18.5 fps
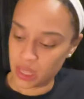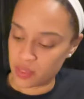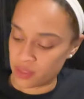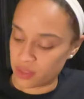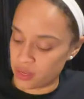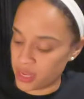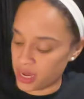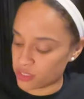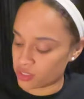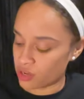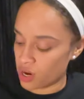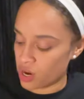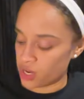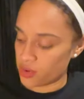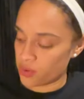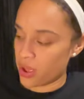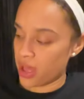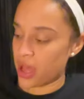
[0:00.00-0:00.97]
The next
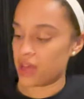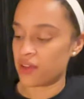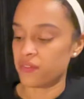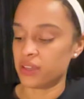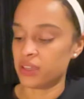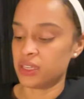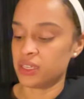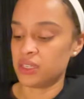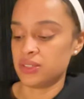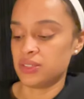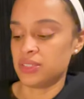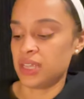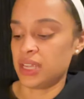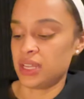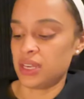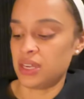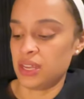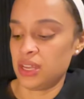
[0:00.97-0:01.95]
card you have is
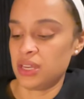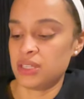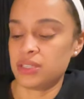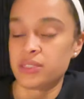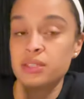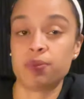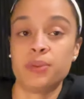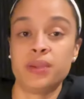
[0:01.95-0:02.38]
it needed to